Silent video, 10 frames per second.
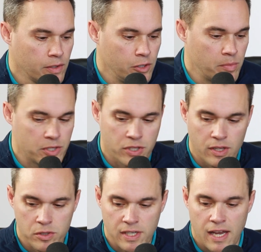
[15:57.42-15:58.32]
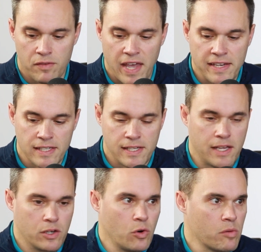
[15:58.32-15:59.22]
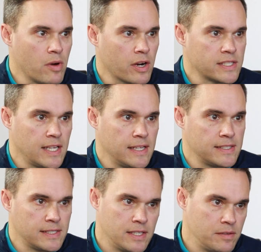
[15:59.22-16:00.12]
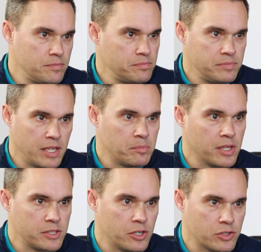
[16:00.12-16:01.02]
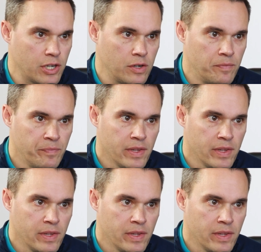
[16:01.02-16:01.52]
You mentioned those kind of 8 to 10 core markets that existed 10 plus years ago.